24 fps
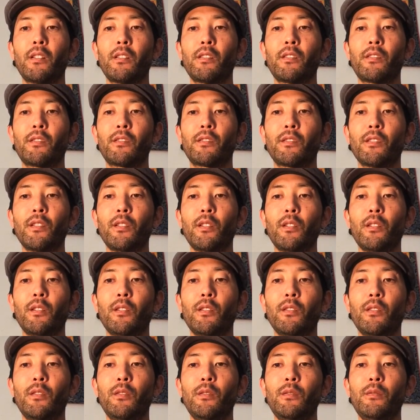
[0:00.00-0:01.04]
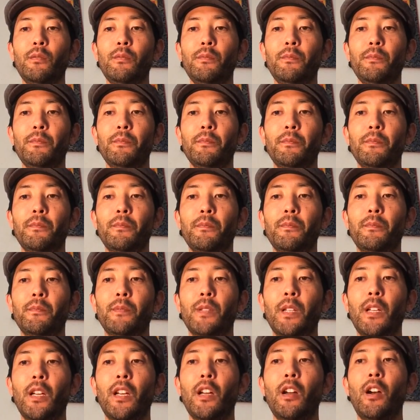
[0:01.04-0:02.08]
so,
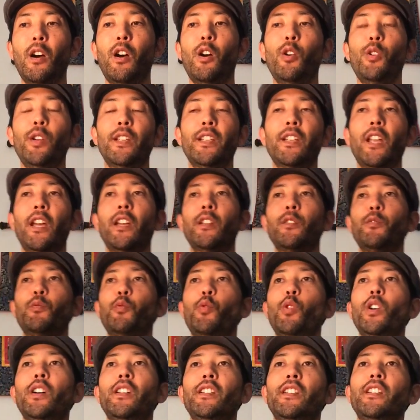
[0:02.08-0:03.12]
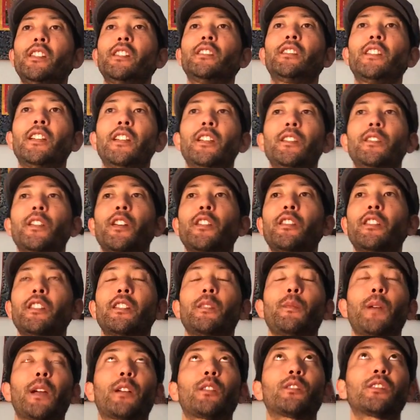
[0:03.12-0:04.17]
oh, and what is another thing
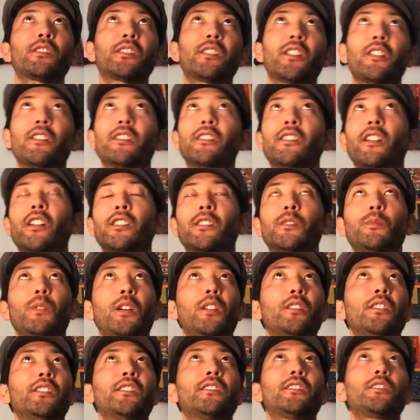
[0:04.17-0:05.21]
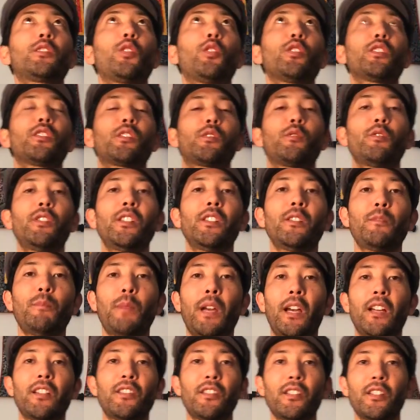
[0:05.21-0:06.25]
that Michael Tsarion talks about is sorcery and
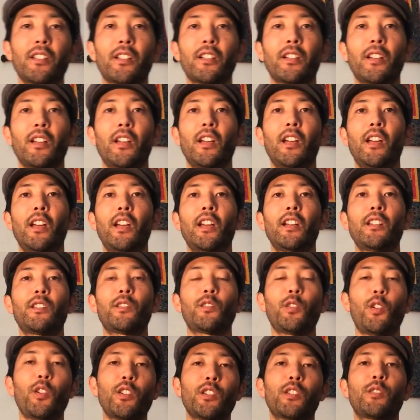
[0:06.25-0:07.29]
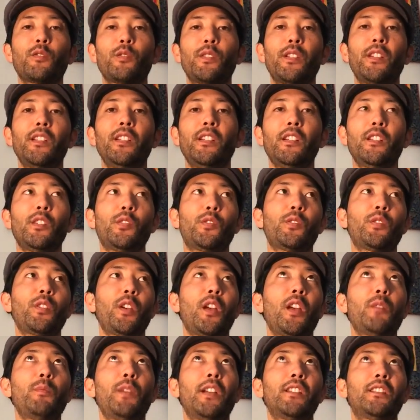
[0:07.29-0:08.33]
magic. Sorcery is
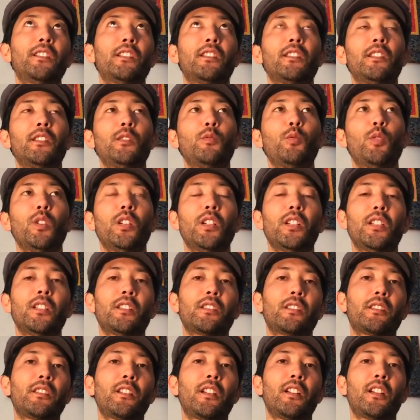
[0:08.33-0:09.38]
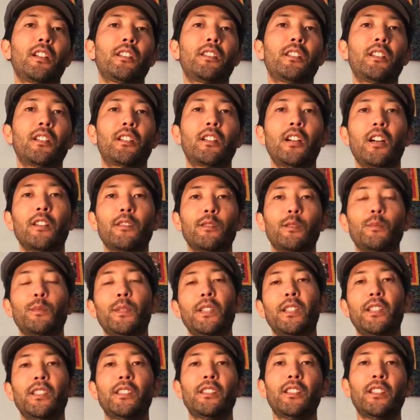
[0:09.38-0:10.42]
basically what the
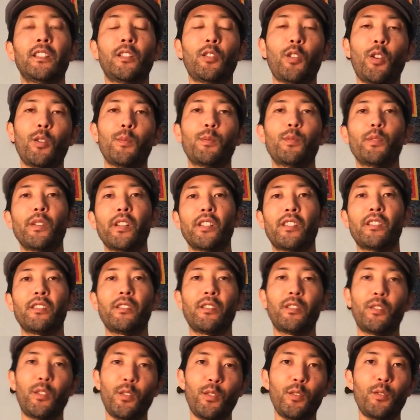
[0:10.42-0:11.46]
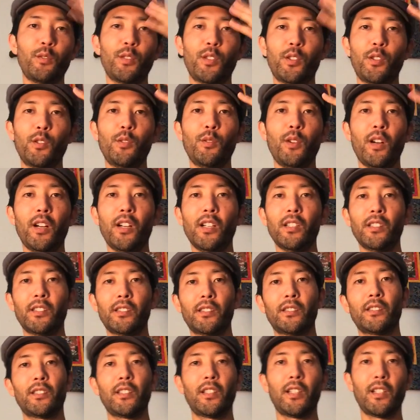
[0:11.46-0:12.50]
government and corporations do to
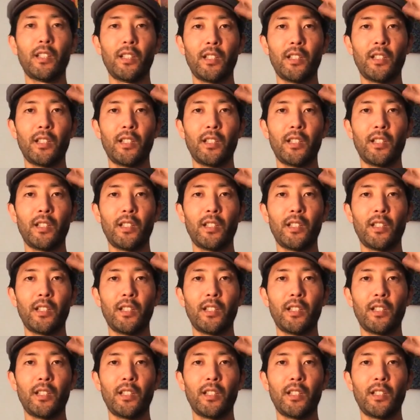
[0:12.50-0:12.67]
us.